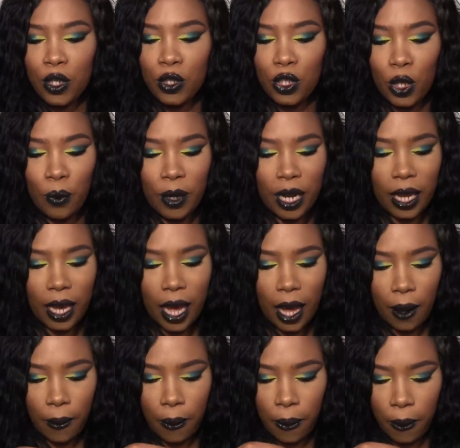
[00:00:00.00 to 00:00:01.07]
so when I
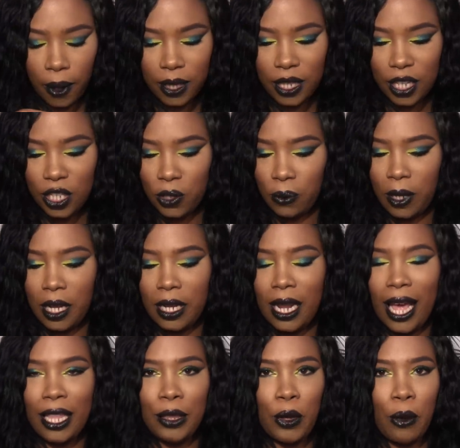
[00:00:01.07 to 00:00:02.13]
got this
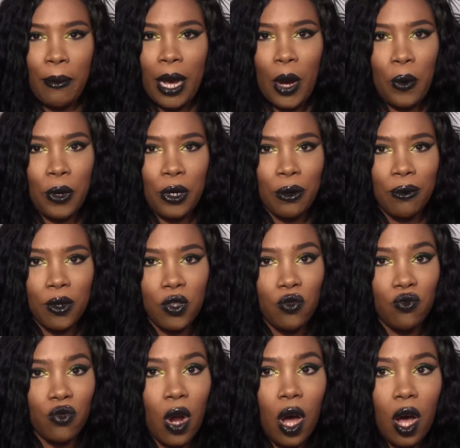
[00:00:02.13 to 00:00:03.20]
one I thought my order
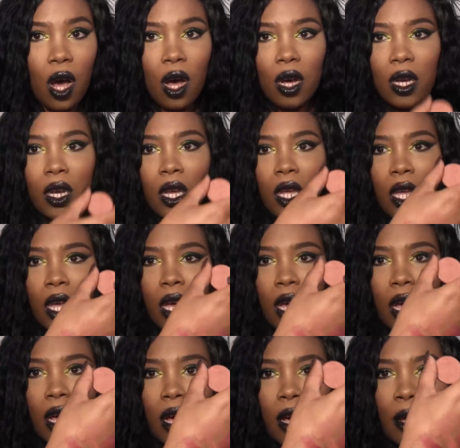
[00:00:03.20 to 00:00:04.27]
was wrong
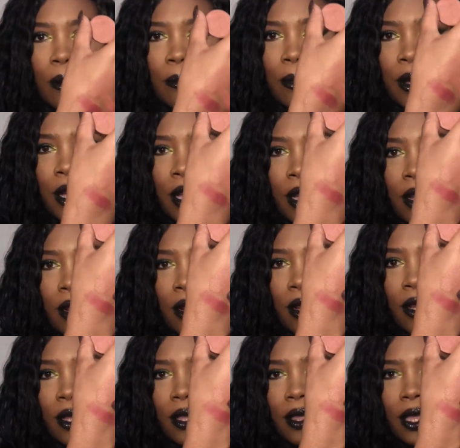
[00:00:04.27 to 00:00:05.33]
um, but
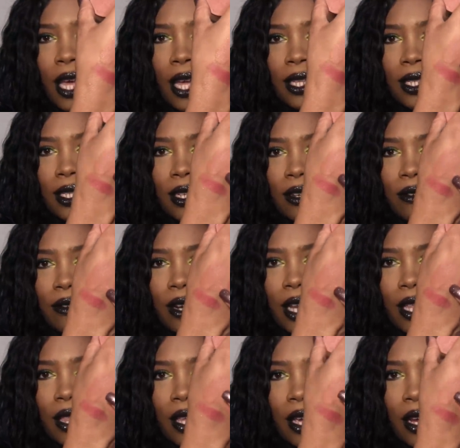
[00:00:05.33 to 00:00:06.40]
that's it
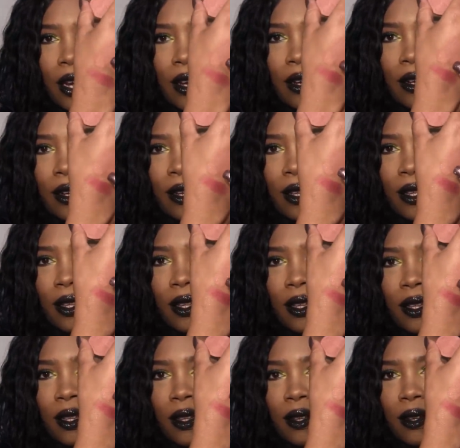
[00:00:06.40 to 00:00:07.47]
right there
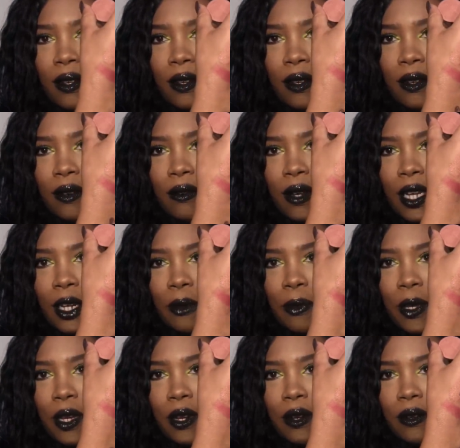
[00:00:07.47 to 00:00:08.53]
right
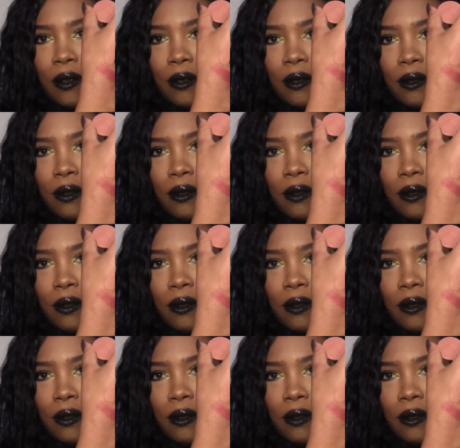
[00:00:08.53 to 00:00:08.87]
up here